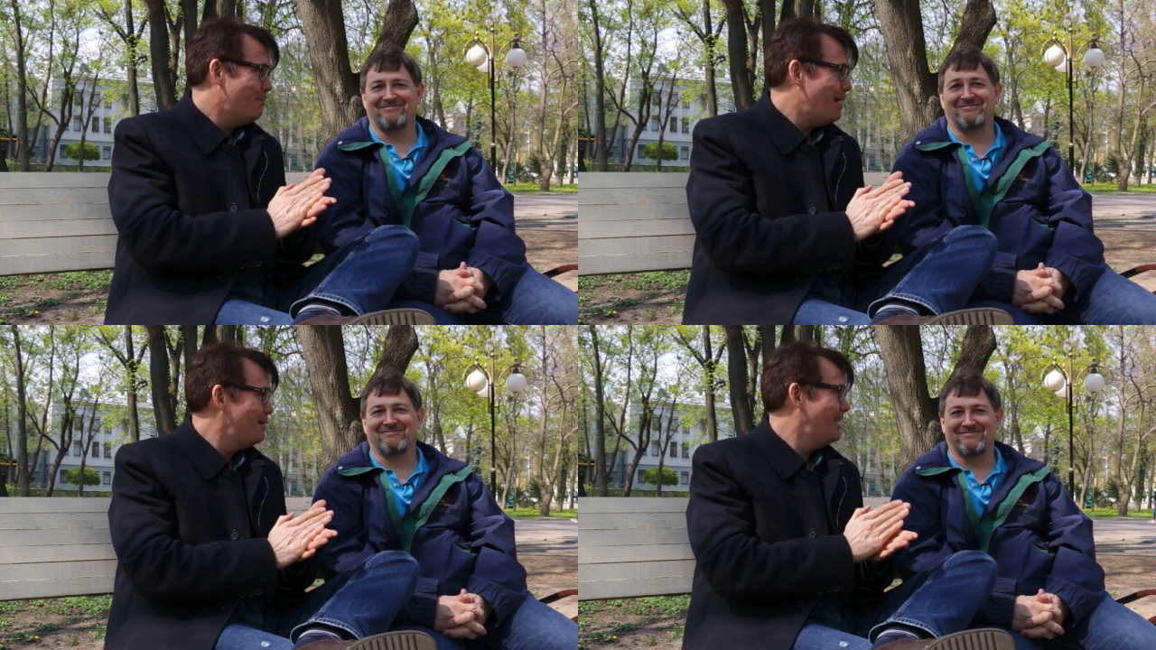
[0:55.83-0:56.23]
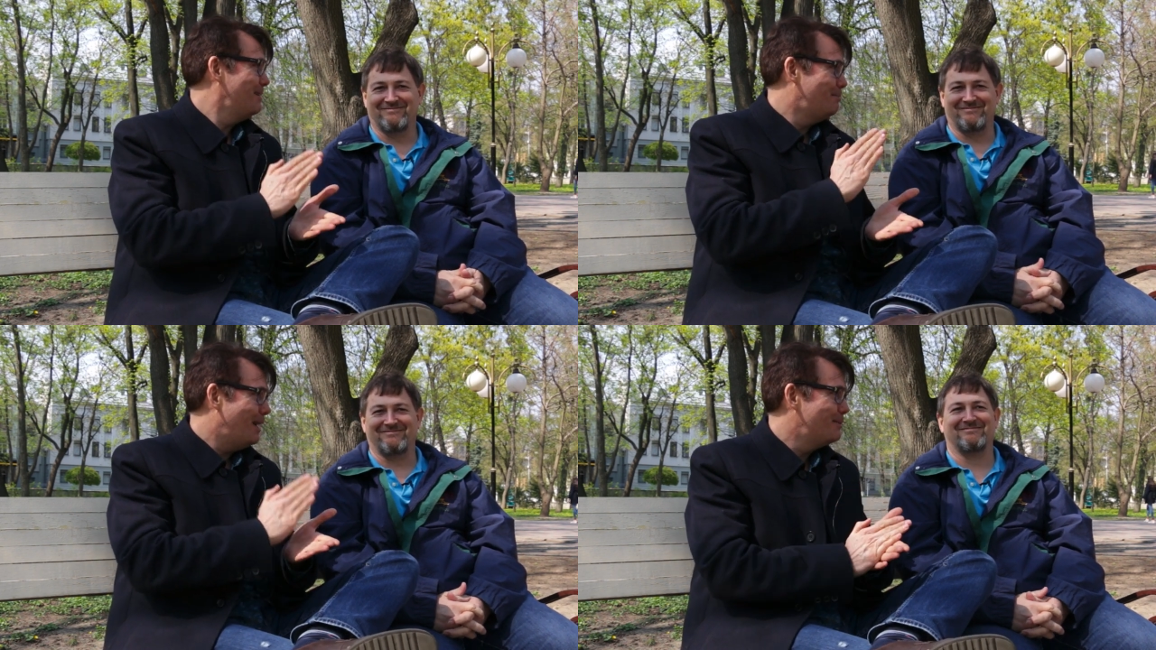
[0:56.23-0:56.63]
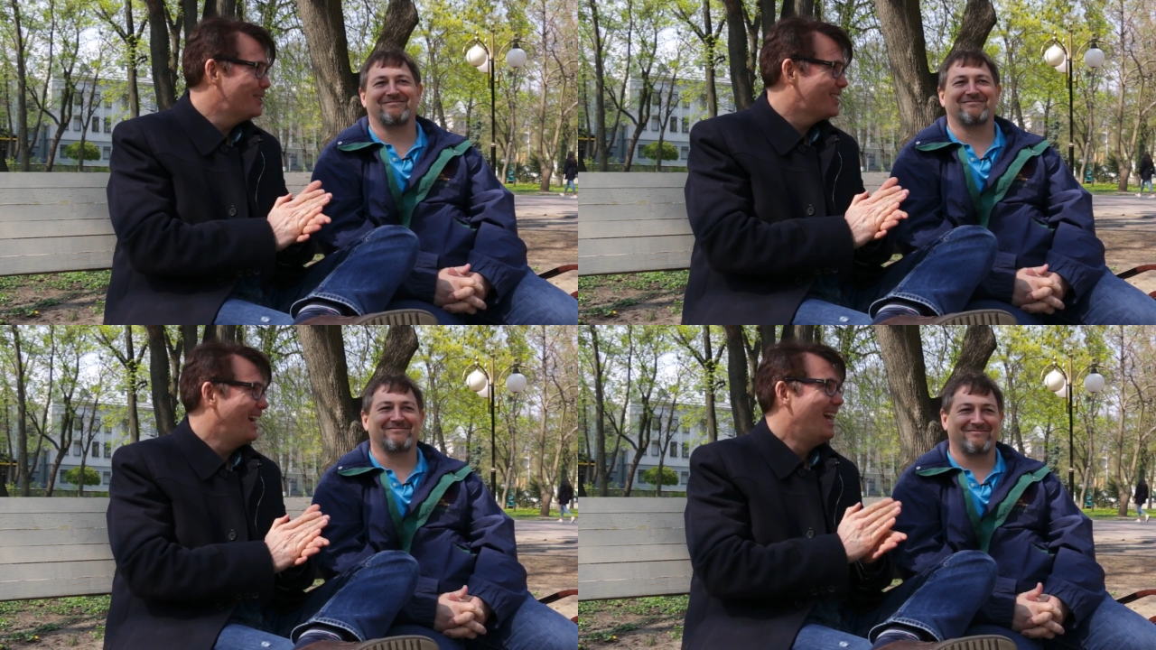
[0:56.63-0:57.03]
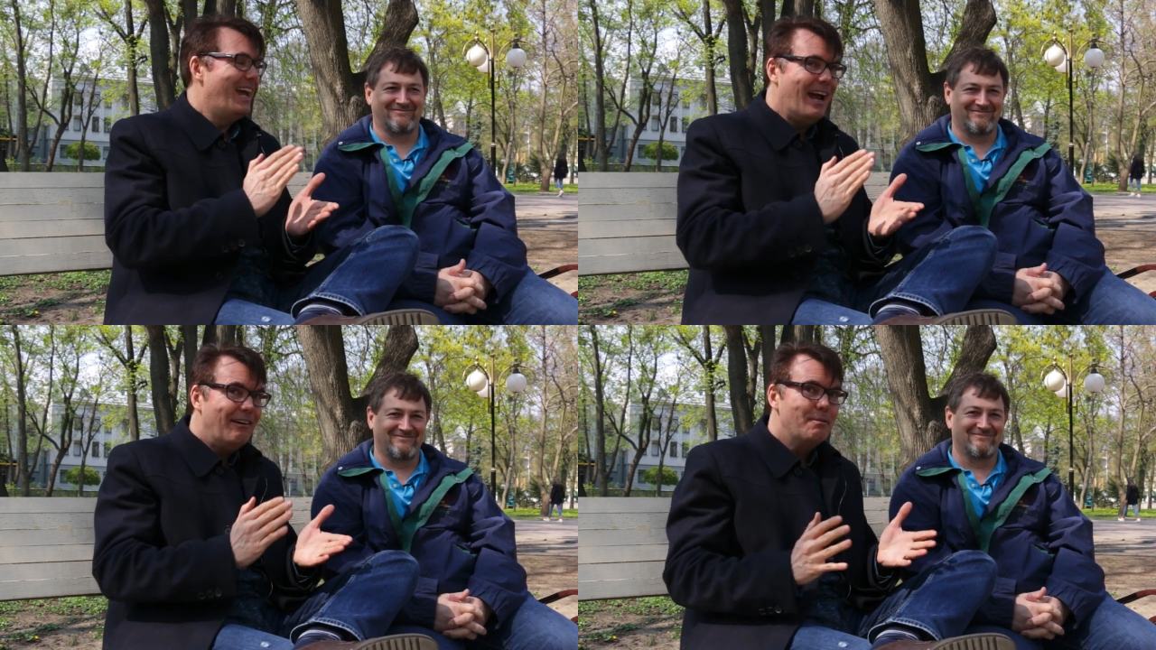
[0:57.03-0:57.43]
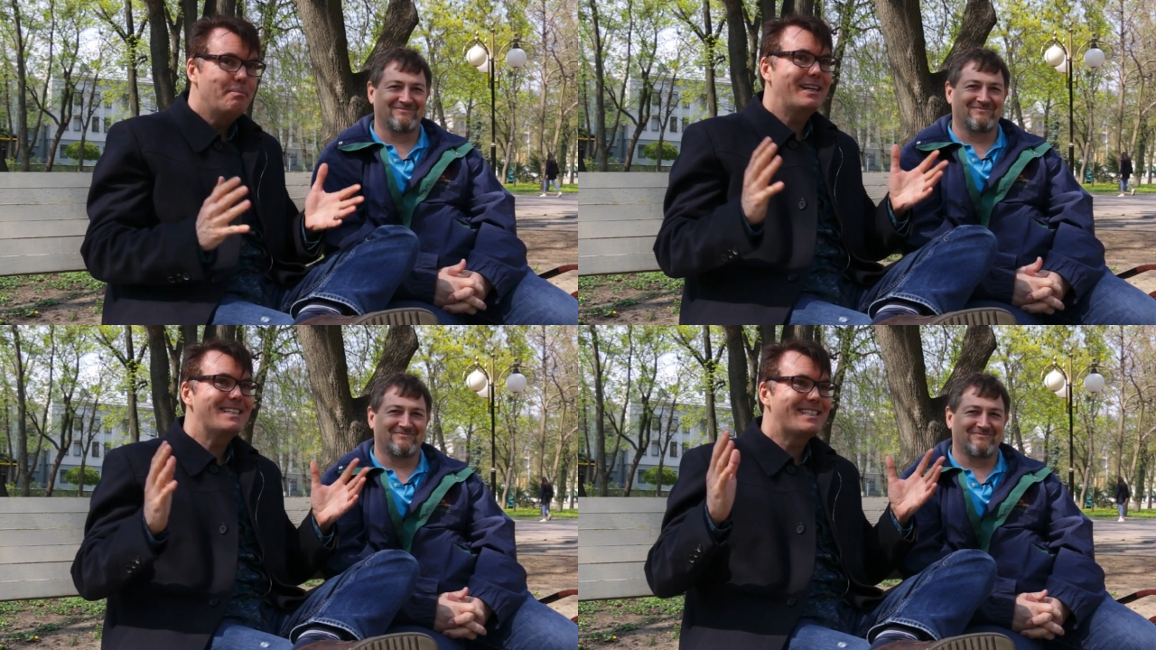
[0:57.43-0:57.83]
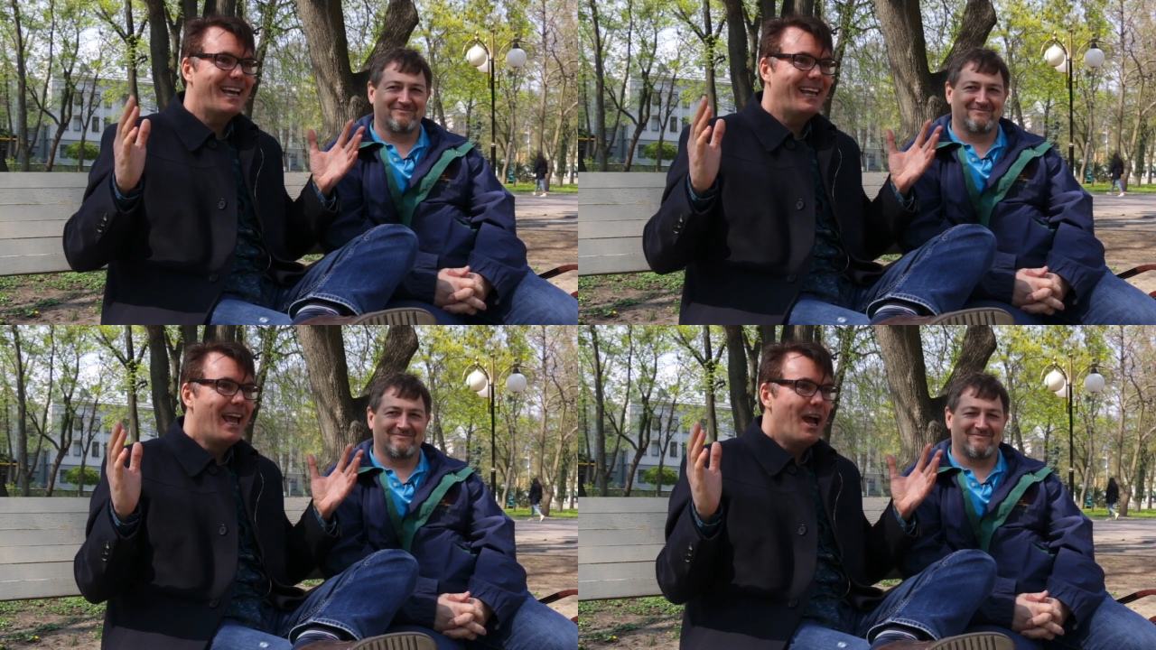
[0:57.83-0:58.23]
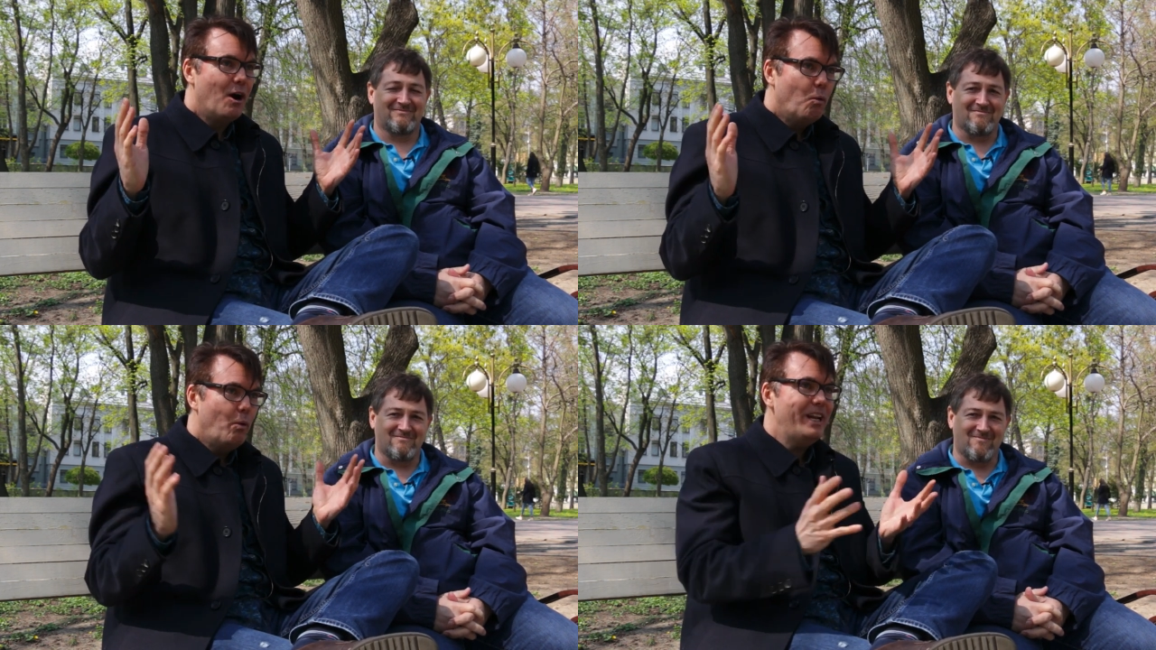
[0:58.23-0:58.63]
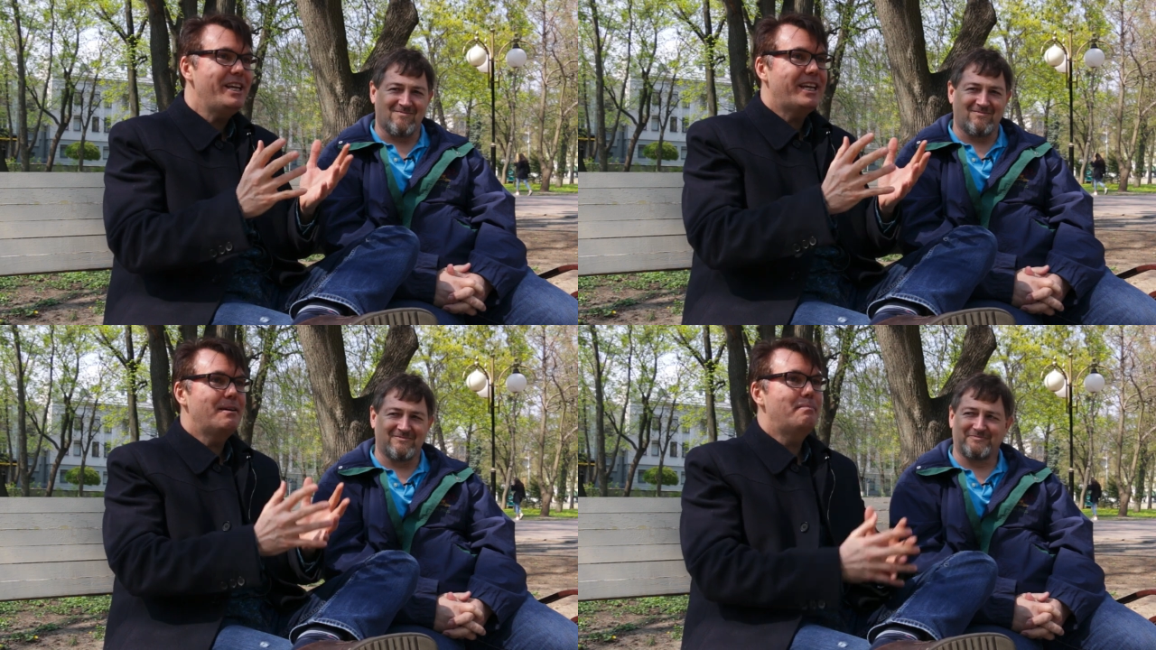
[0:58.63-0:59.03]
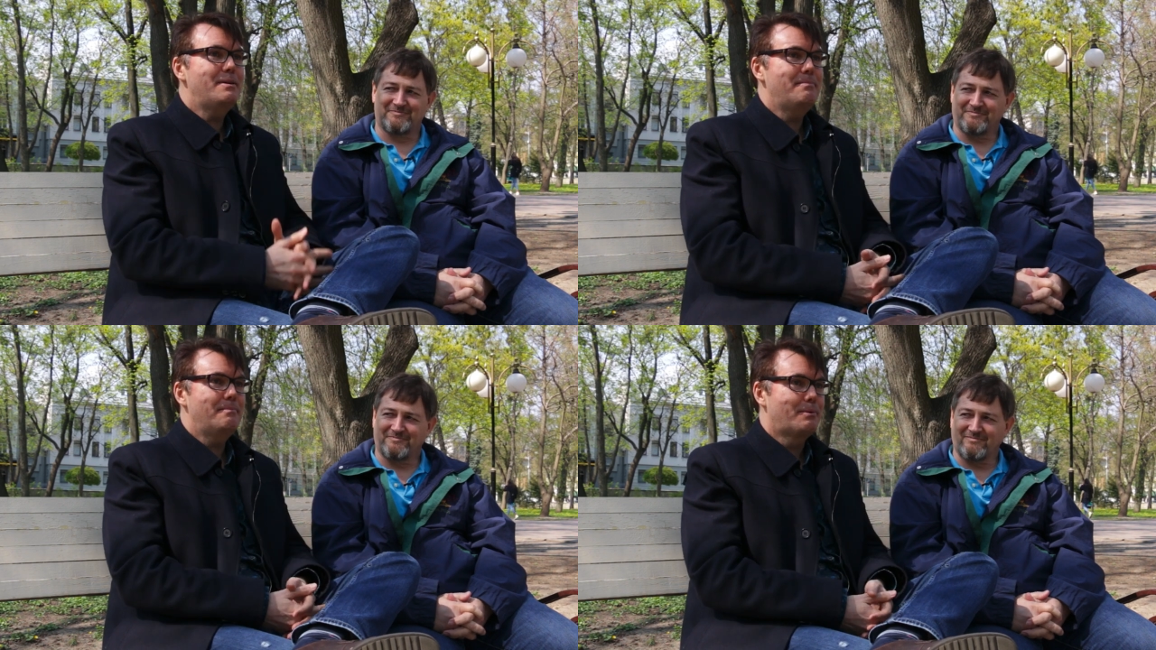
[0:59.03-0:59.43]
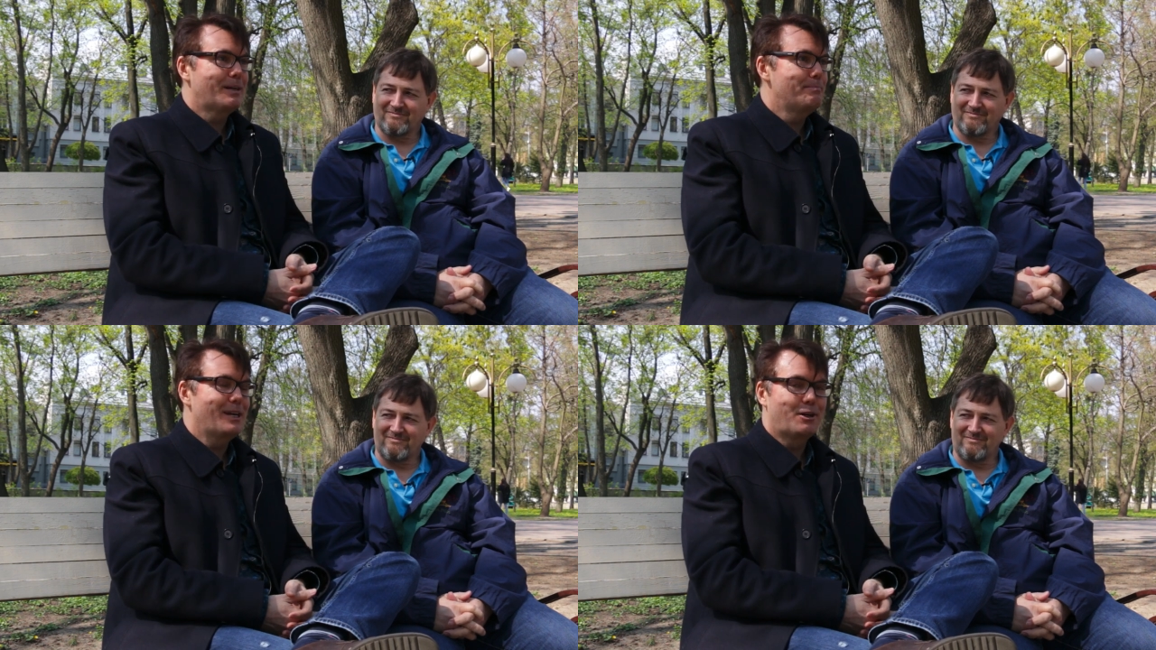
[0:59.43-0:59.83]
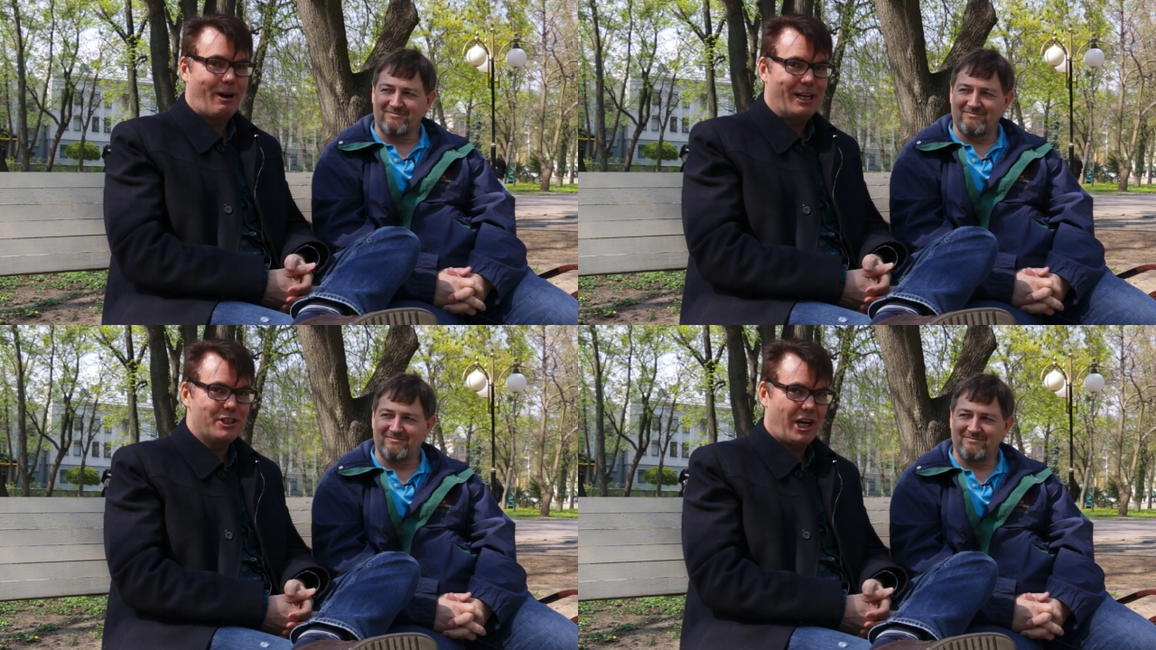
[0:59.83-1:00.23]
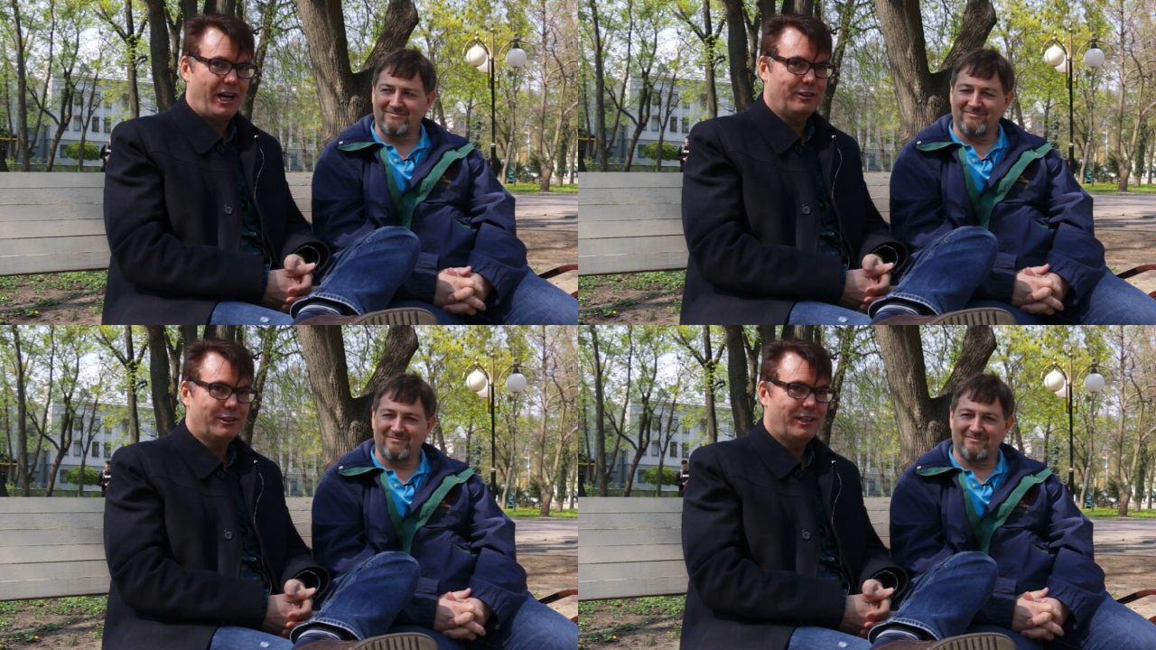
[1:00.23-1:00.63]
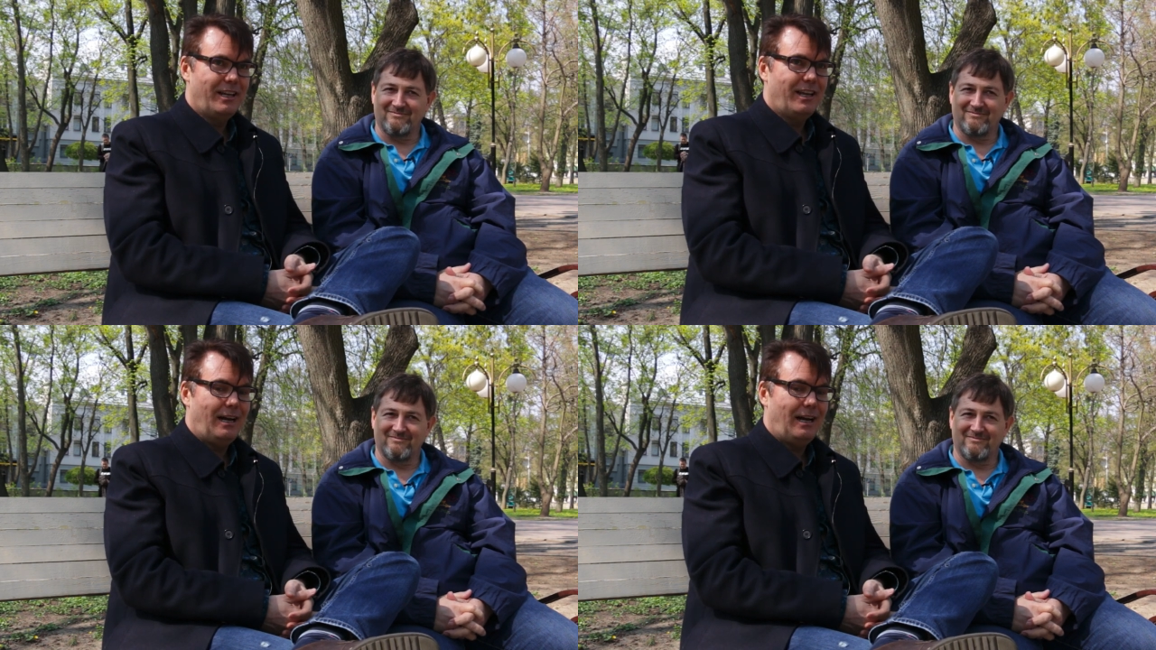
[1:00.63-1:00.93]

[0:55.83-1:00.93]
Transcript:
Speaker 1: mama, babushka, everybody's saying, when are you going to be bring me a grandchild?